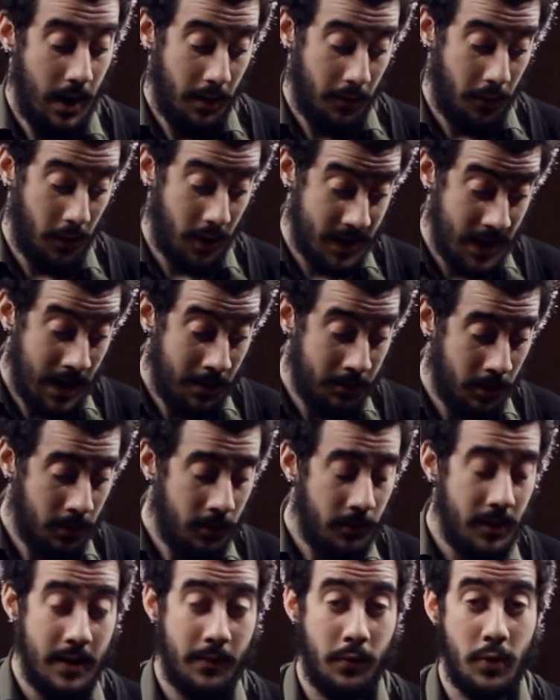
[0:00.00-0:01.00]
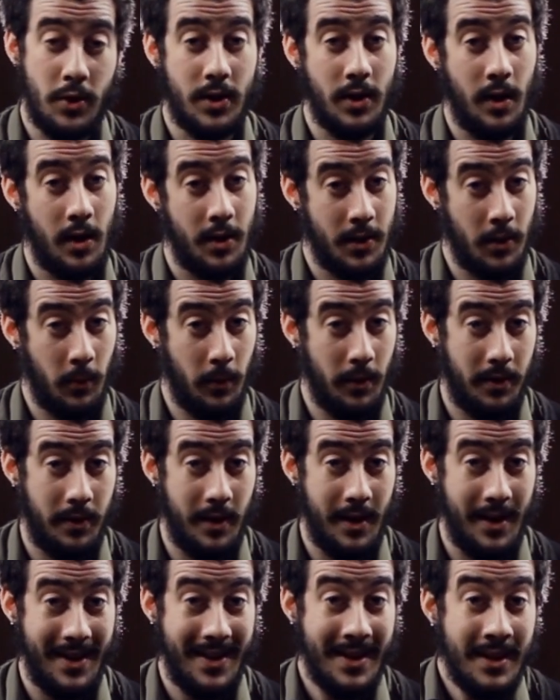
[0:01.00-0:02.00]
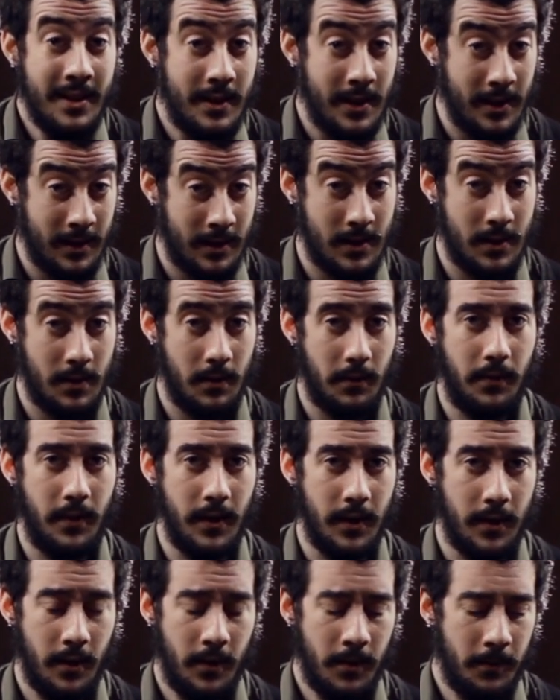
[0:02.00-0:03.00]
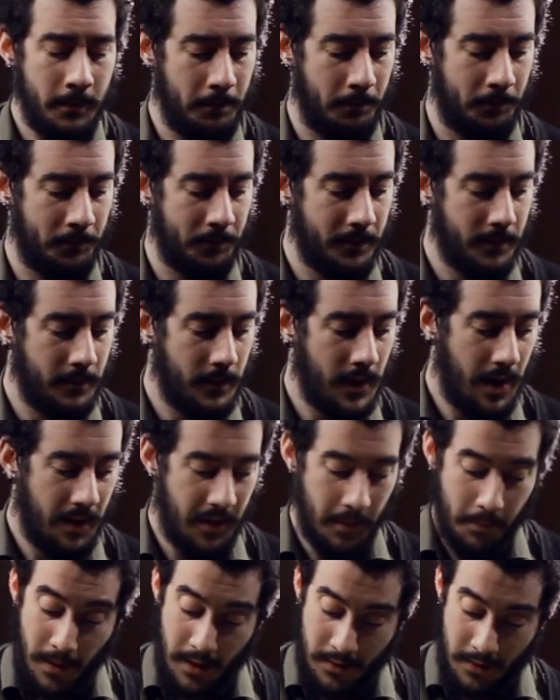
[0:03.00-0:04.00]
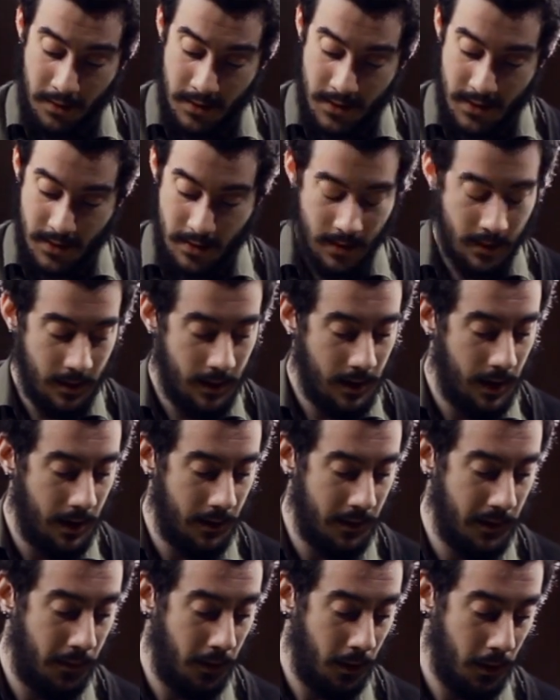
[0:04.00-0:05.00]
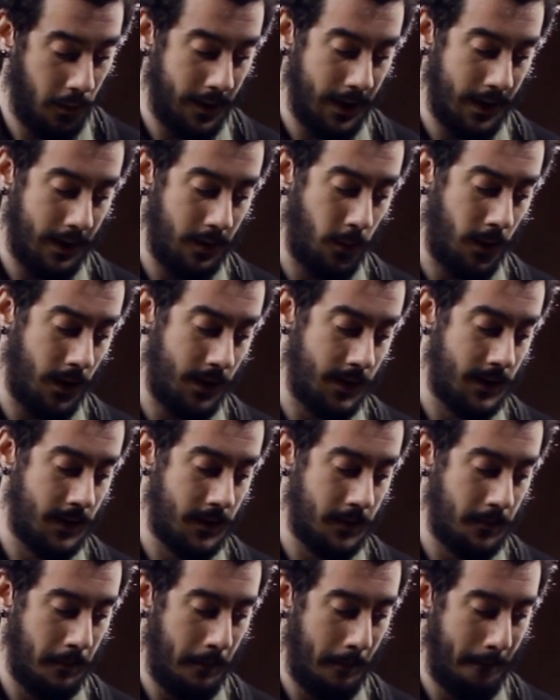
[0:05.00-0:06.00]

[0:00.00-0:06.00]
For example, if we start with the index finger, the patterns are the following ones.